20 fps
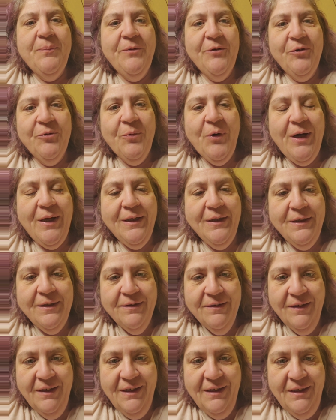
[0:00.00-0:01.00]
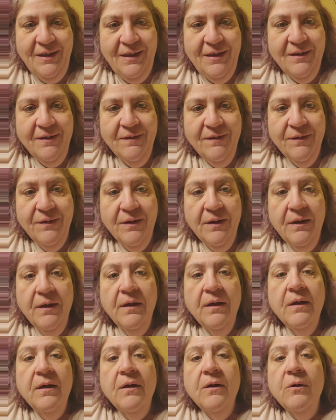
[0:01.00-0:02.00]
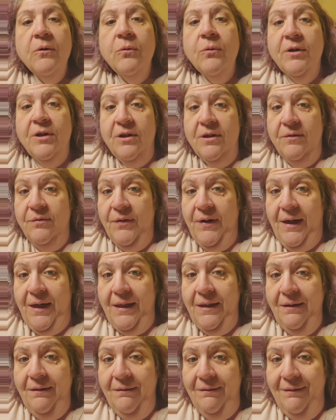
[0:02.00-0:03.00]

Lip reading: wants and needs, which is fine.